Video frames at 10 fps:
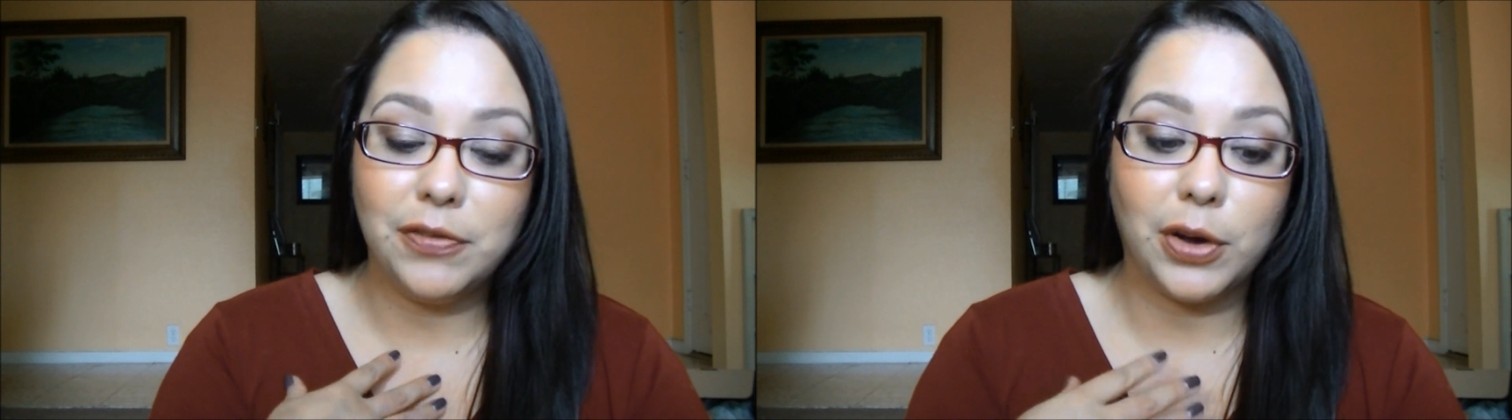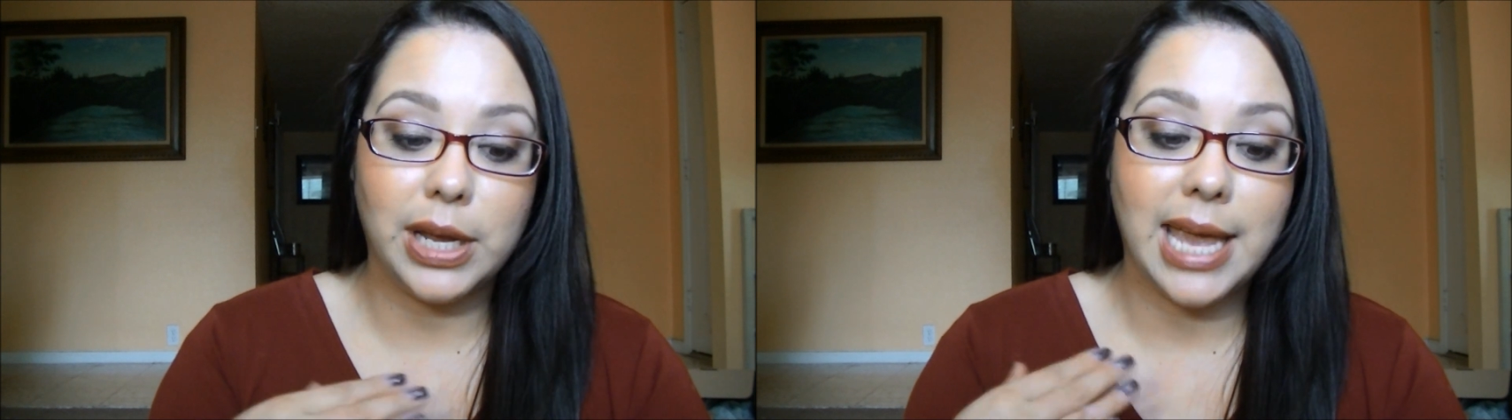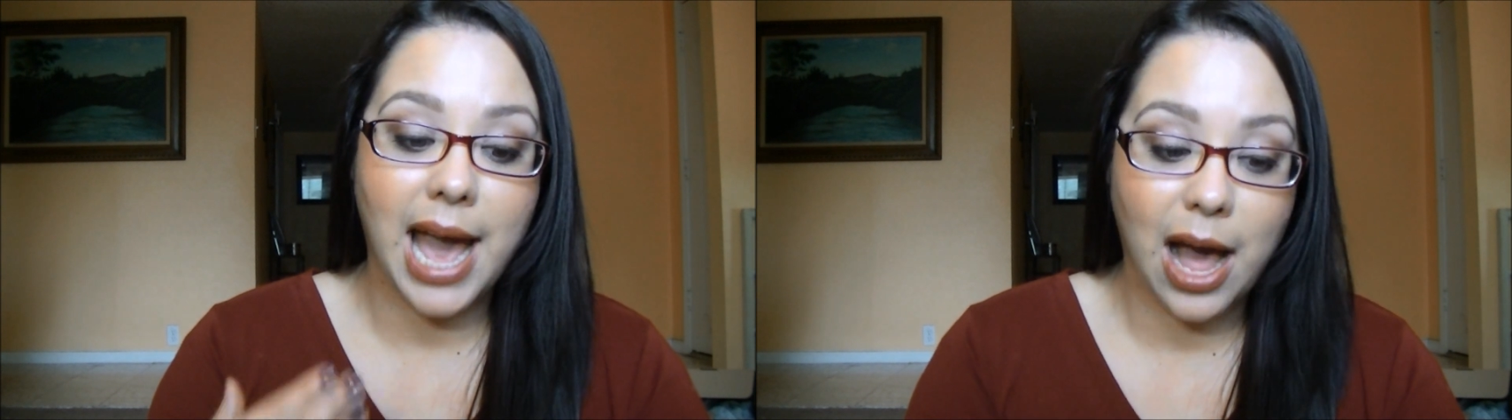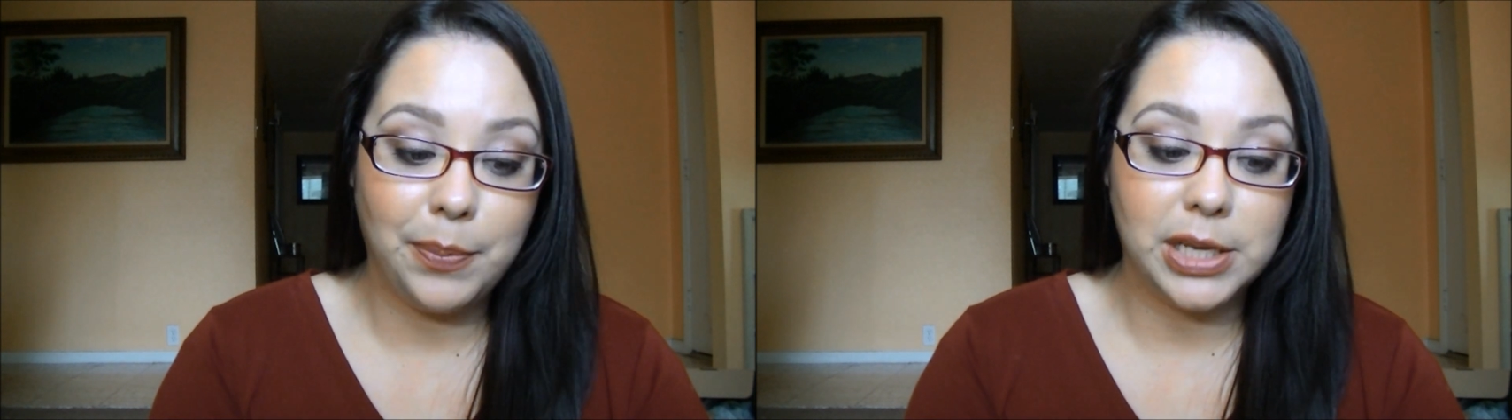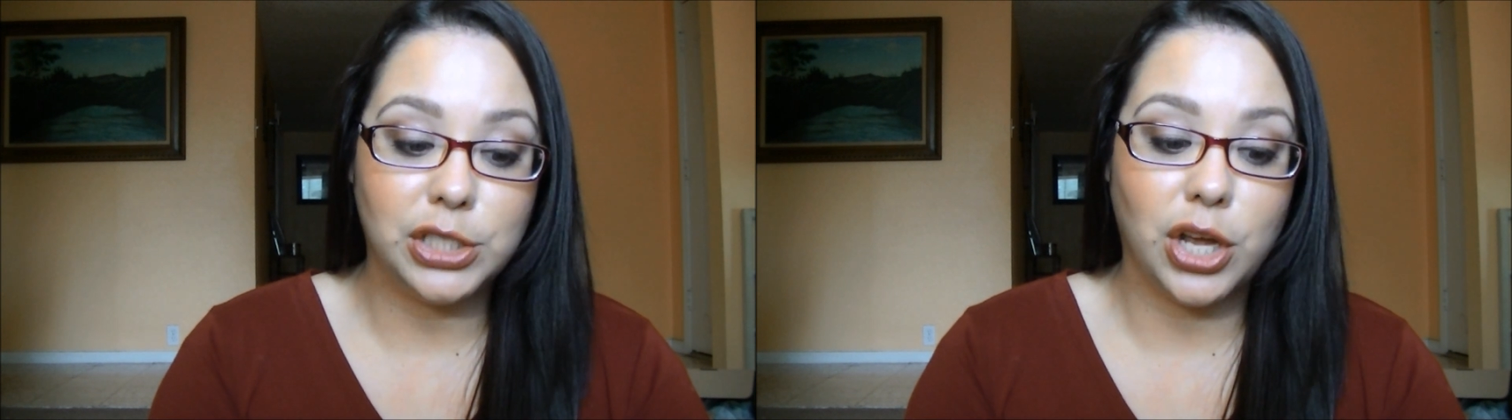very
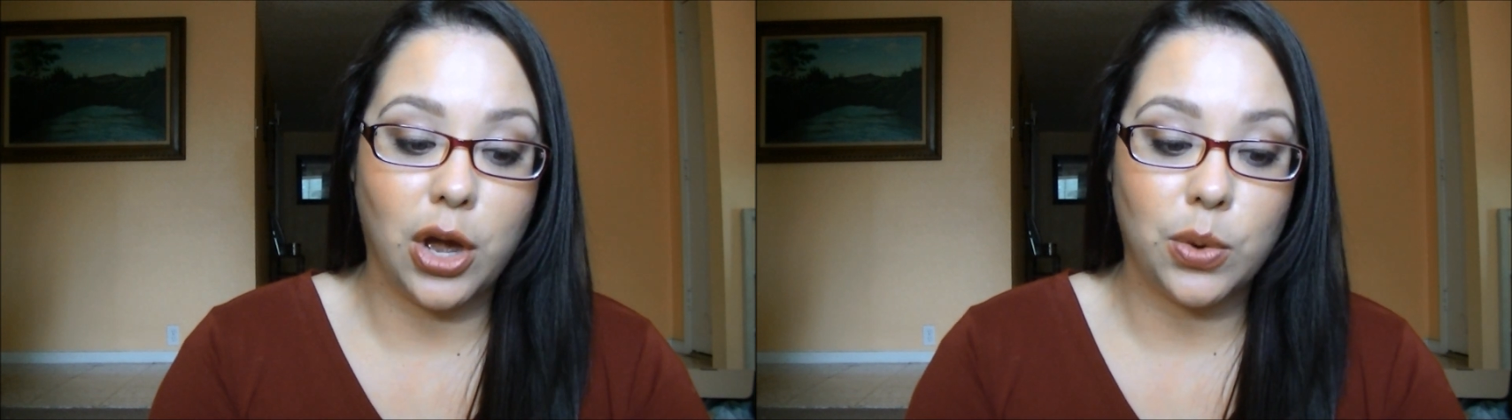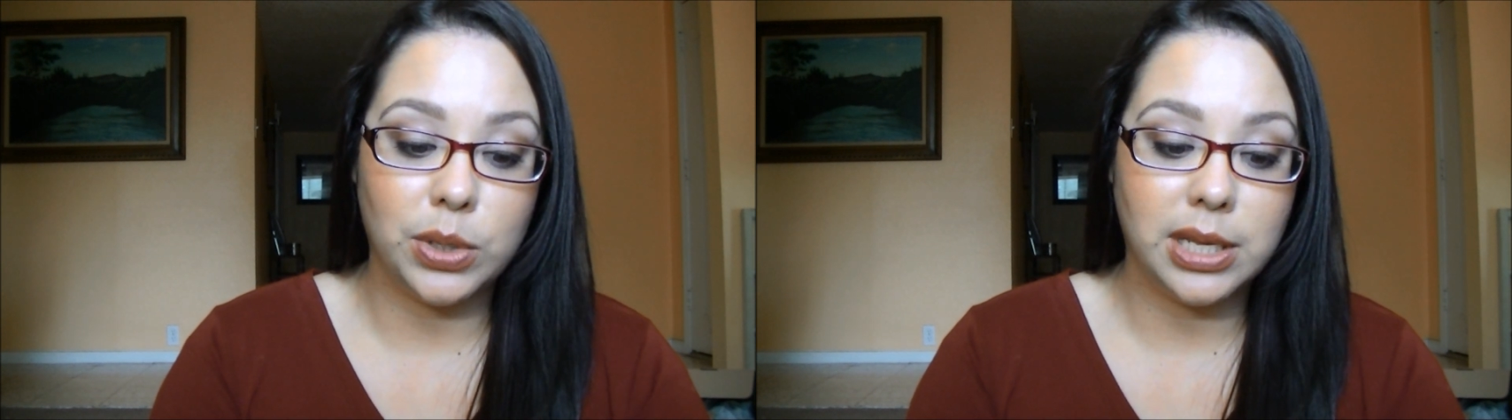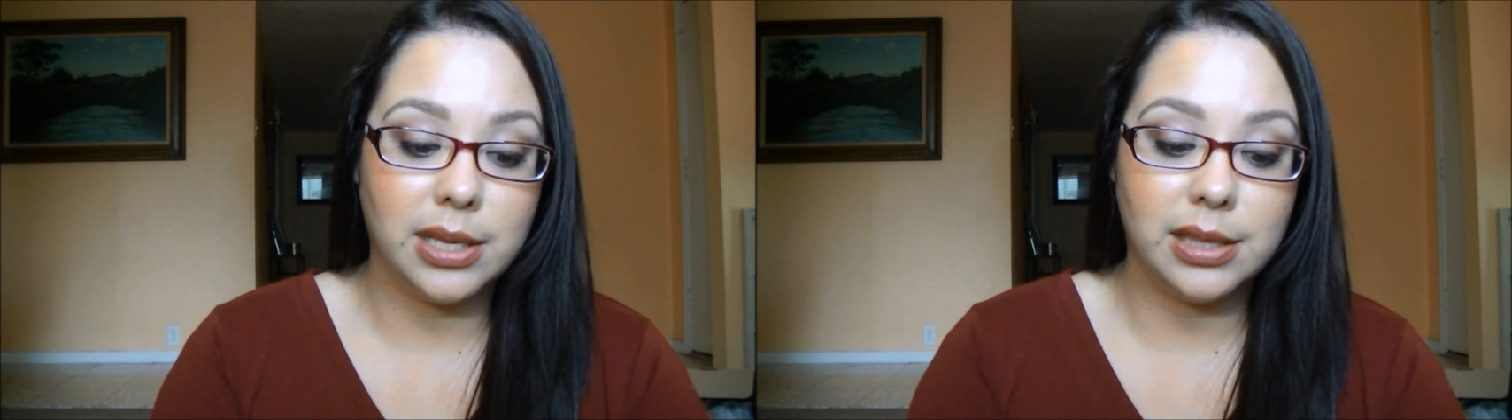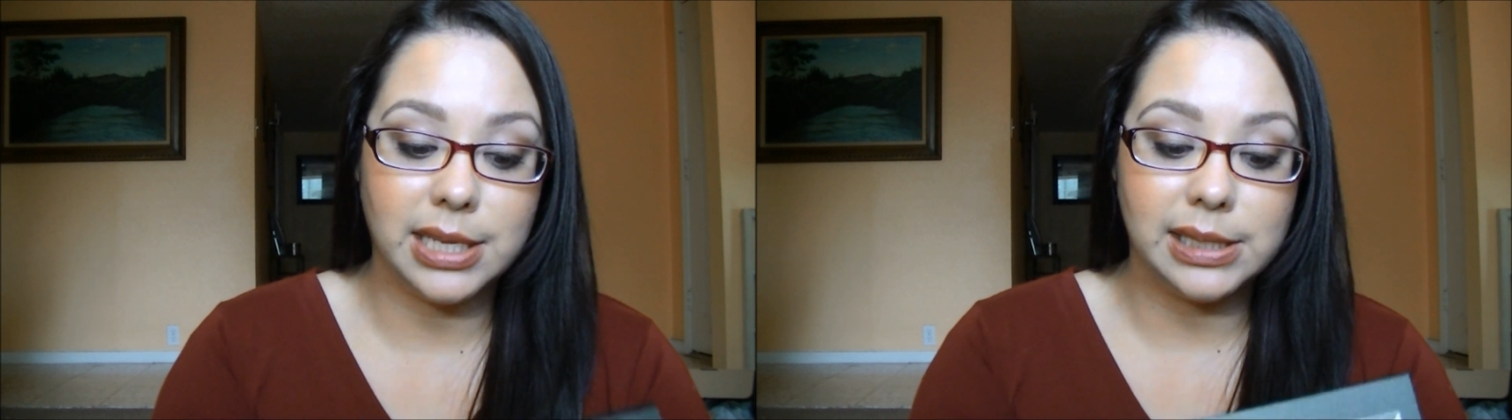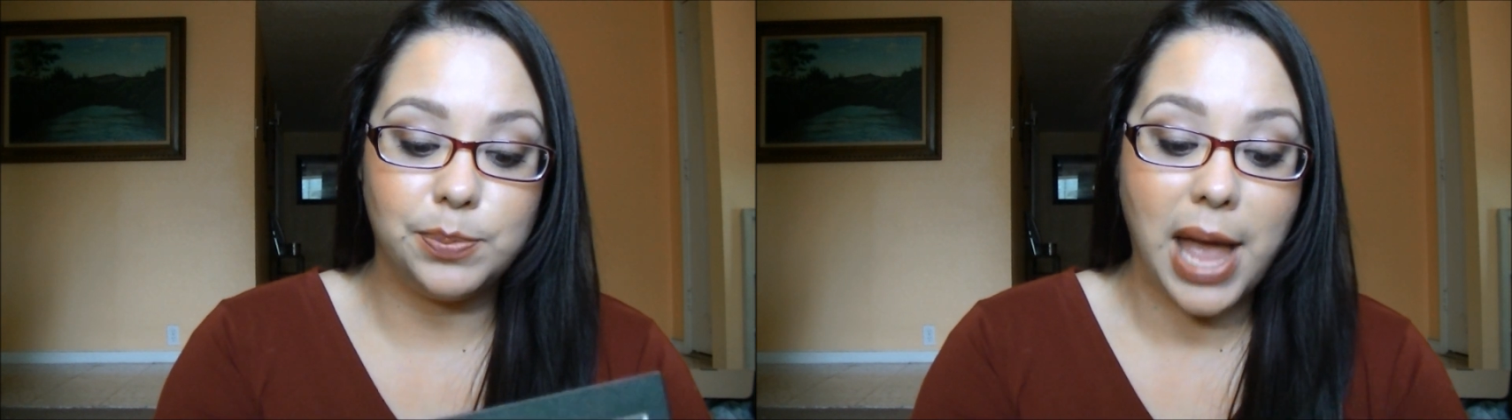happy to own
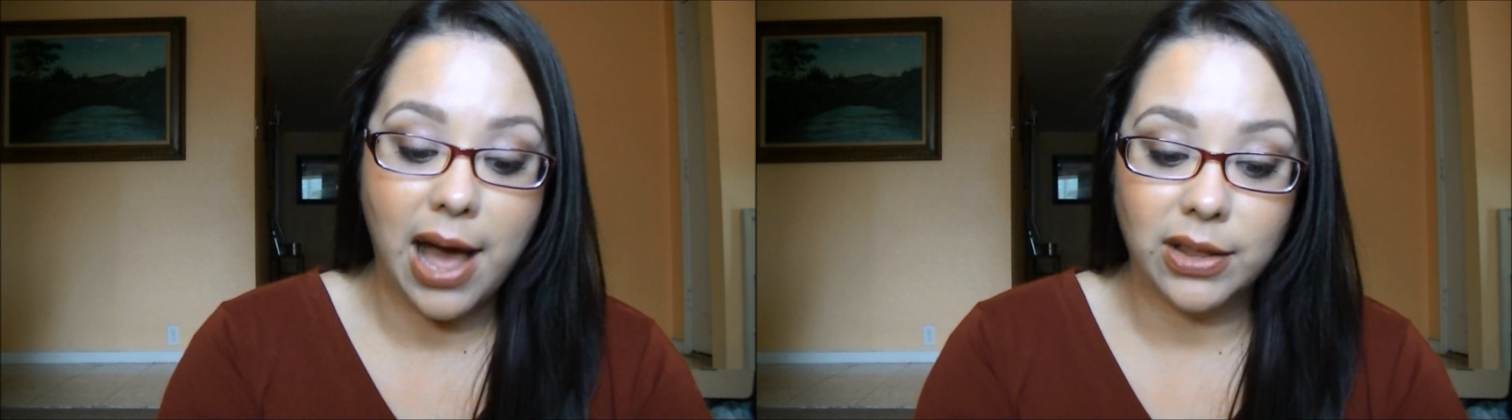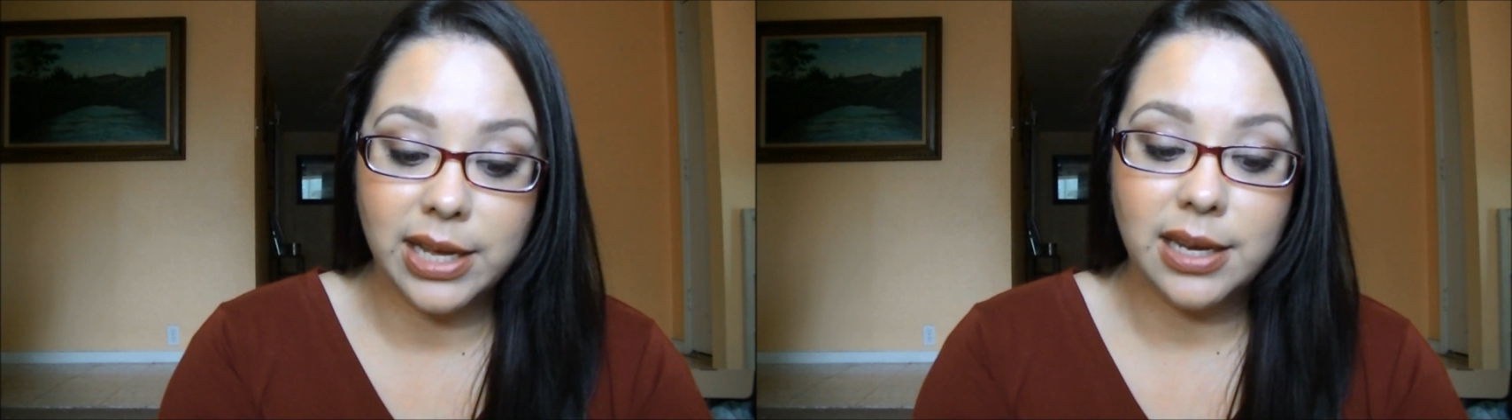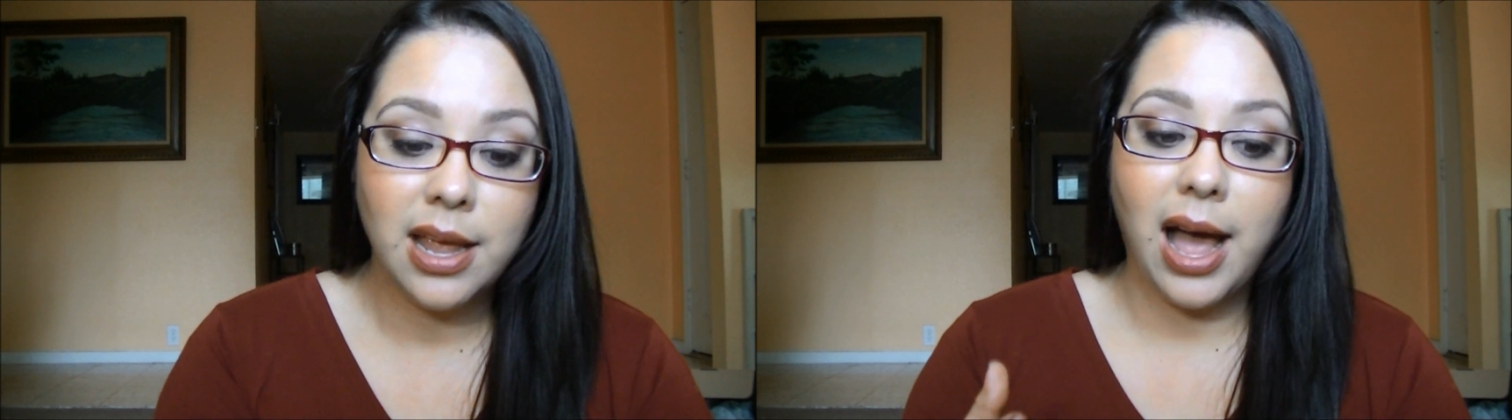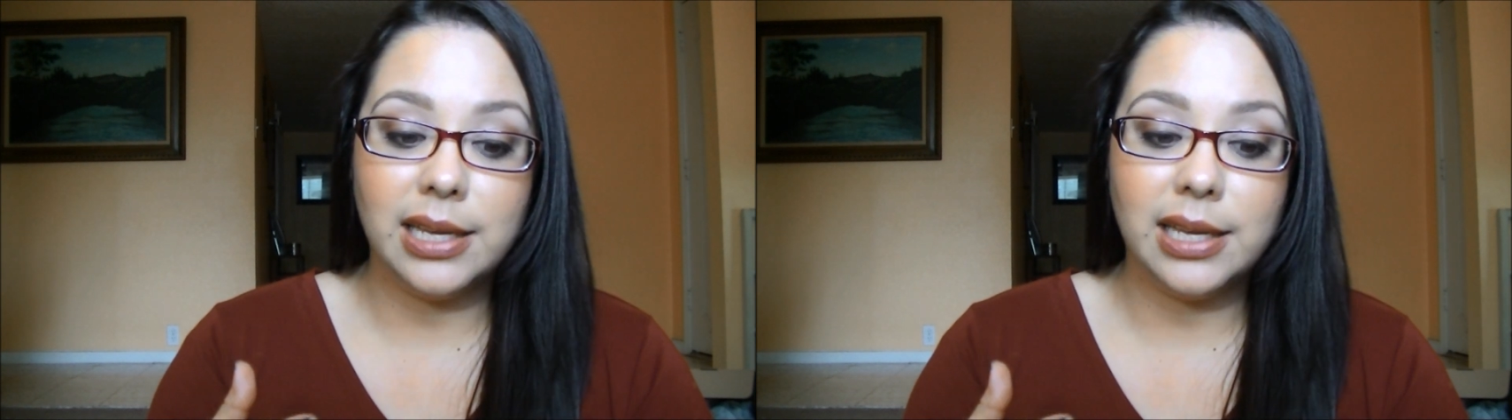this palette.